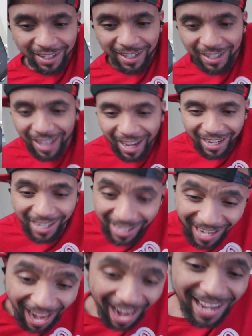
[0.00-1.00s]
Like,
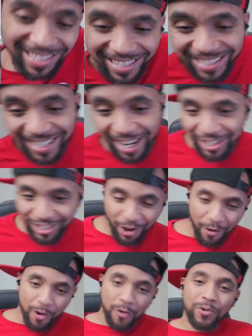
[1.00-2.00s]
he has to say
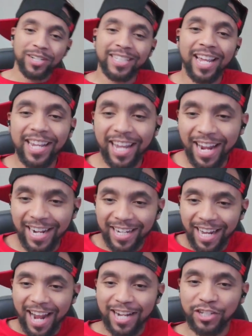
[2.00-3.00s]
so on what they can
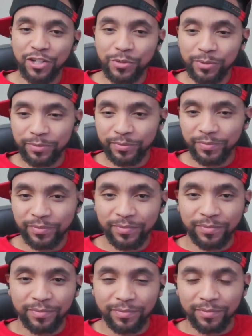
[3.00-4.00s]
and can't do?
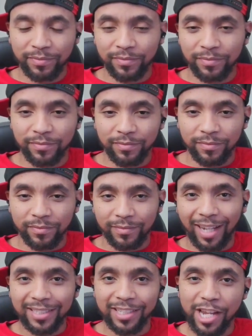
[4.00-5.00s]

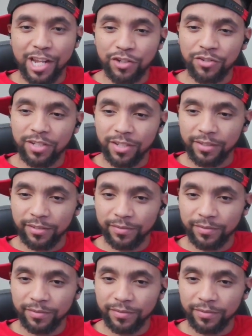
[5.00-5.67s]
That's interesting.